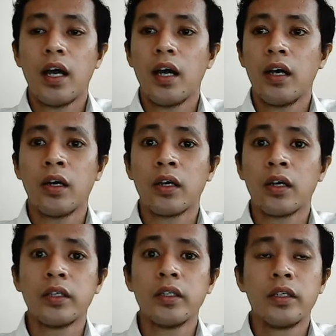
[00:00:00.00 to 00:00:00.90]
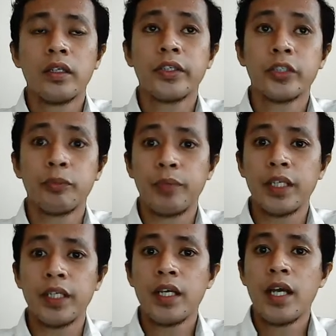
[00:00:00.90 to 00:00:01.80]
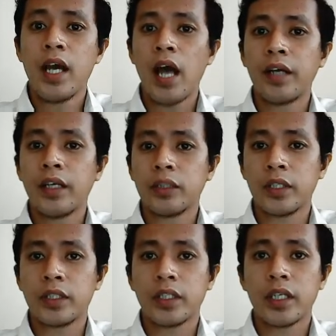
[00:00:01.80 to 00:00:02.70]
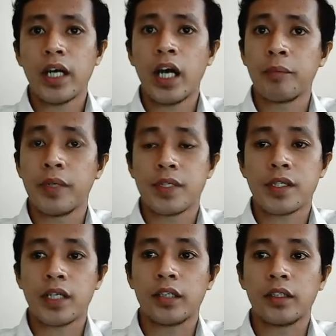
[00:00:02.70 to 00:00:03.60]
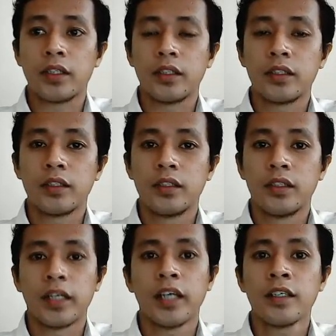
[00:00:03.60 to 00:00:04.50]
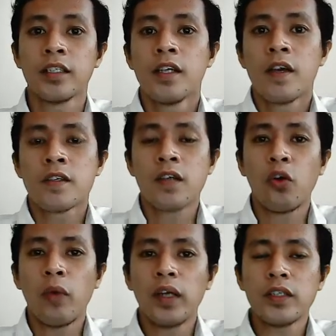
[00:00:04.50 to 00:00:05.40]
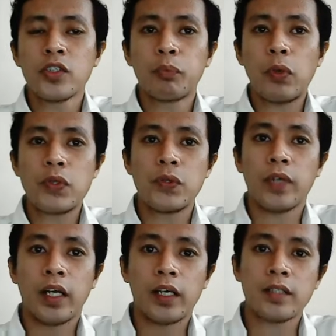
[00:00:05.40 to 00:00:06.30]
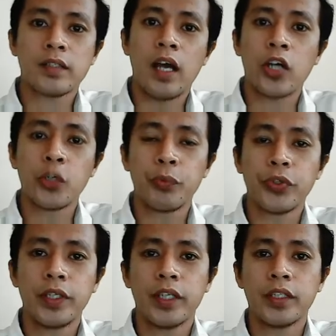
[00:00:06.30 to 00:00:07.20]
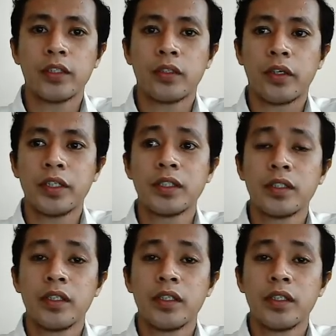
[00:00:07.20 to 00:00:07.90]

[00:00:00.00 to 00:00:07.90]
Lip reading: or you could be a network administrator. Okay? So once you pursue class, a computer-related course,